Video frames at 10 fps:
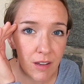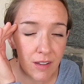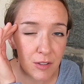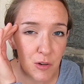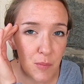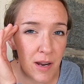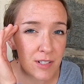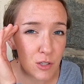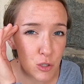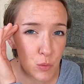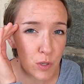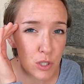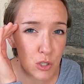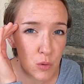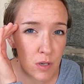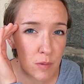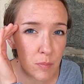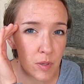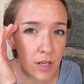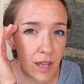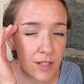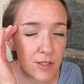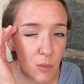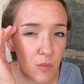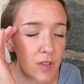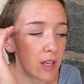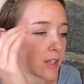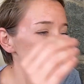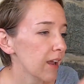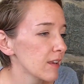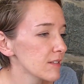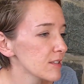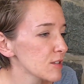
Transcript: and go back to short, short, but I don't think I can.